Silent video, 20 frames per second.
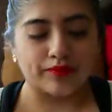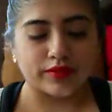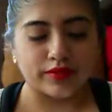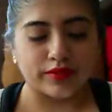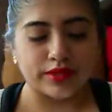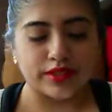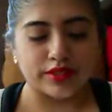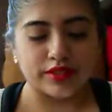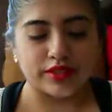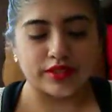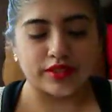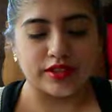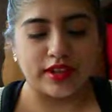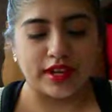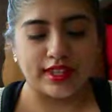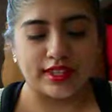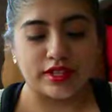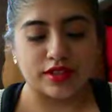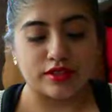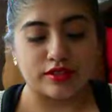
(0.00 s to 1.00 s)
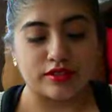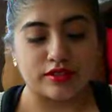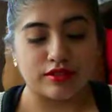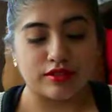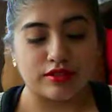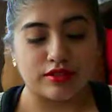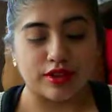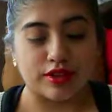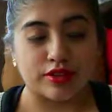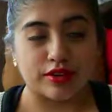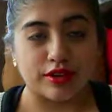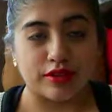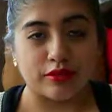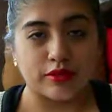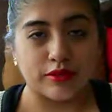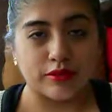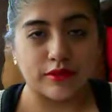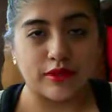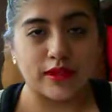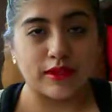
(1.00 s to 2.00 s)
For those of you guys who agree
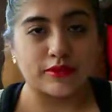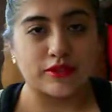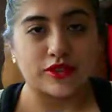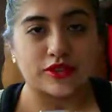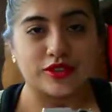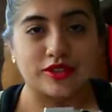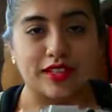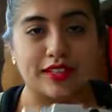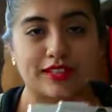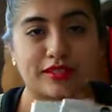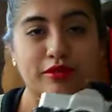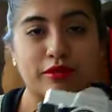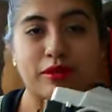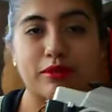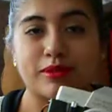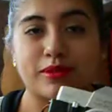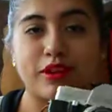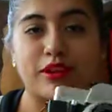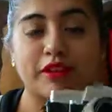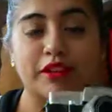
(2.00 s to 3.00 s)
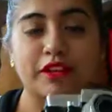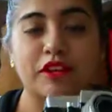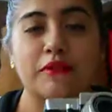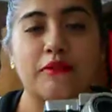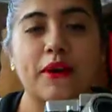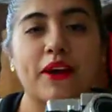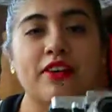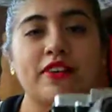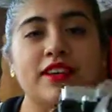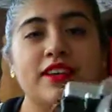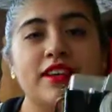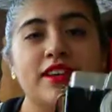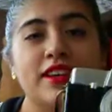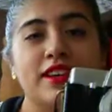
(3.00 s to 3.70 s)
with me, I'm sure you guys know what I'm talking about.